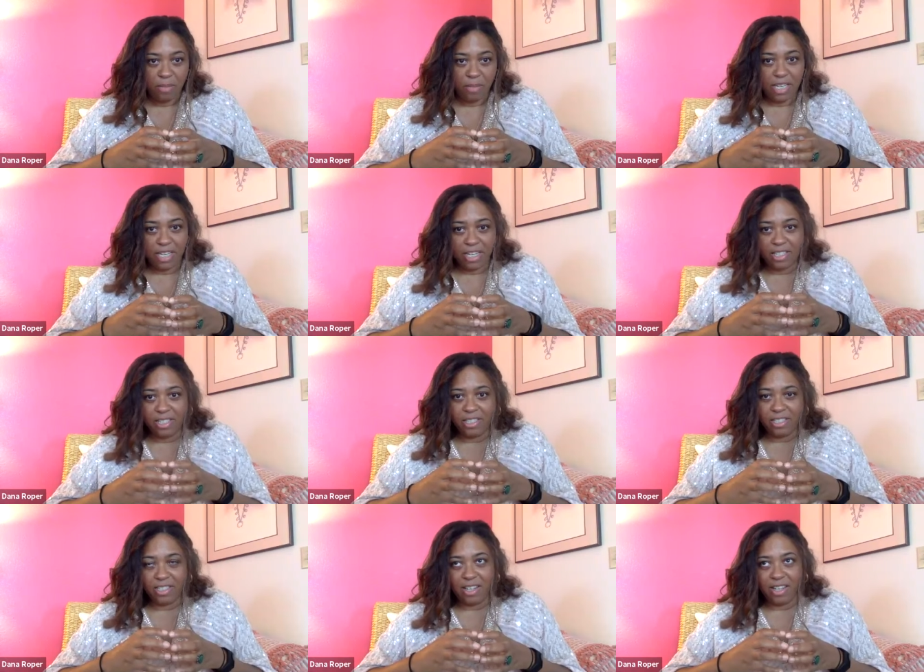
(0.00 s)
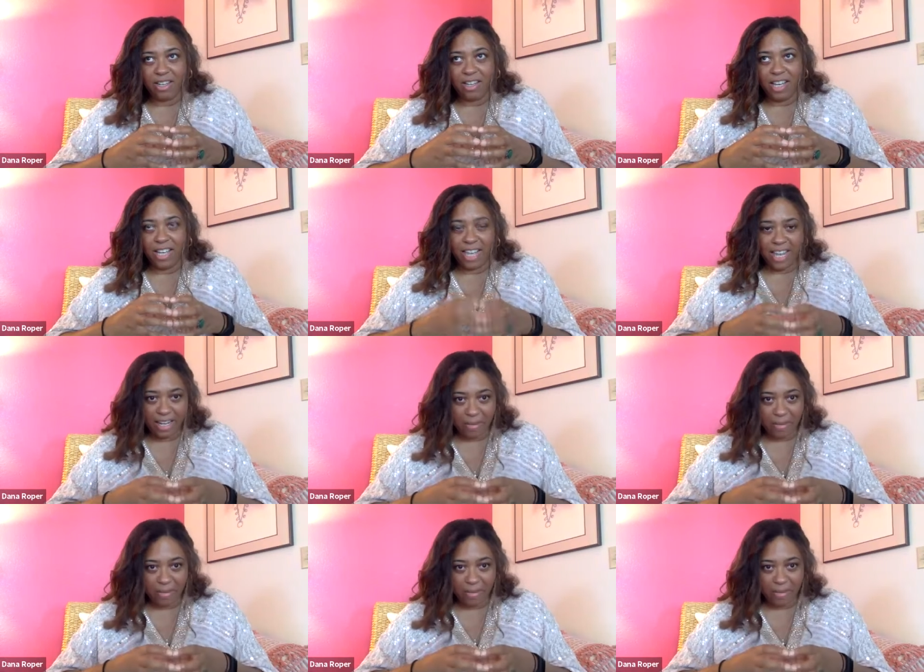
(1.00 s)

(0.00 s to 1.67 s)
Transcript: because I can't